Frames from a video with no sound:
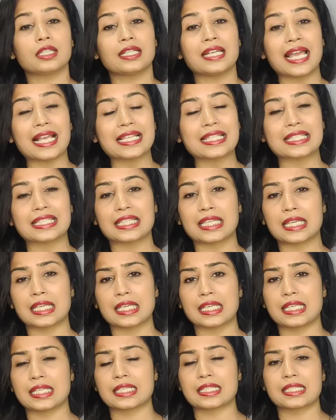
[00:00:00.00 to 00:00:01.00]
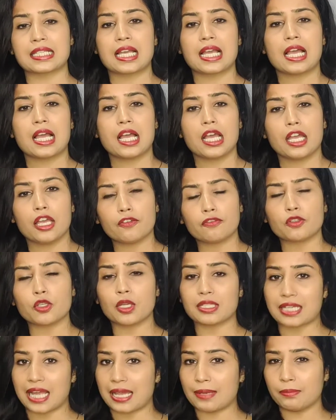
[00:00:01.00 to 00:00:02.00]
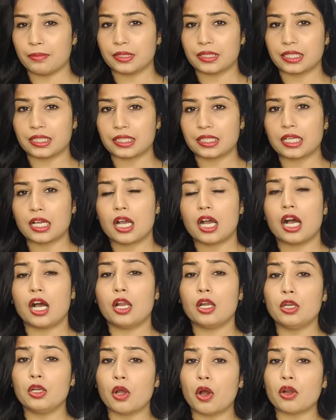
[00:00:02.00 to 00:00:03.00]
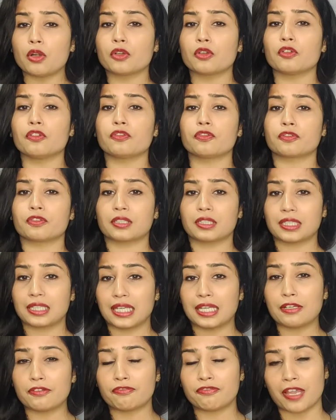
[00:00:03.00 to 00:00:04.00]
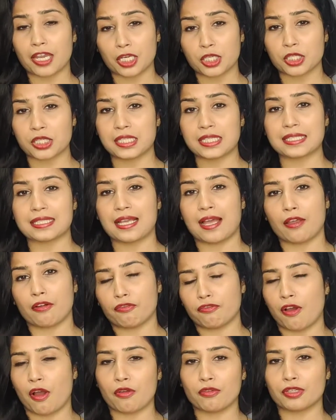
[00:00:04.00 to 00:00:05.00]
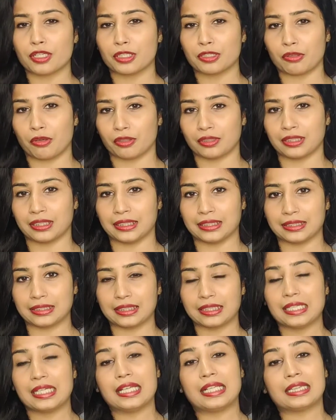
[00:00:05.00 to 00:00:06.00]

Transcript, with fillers: The next thing is if you are diabetic, a lot of infections are found in your teeth.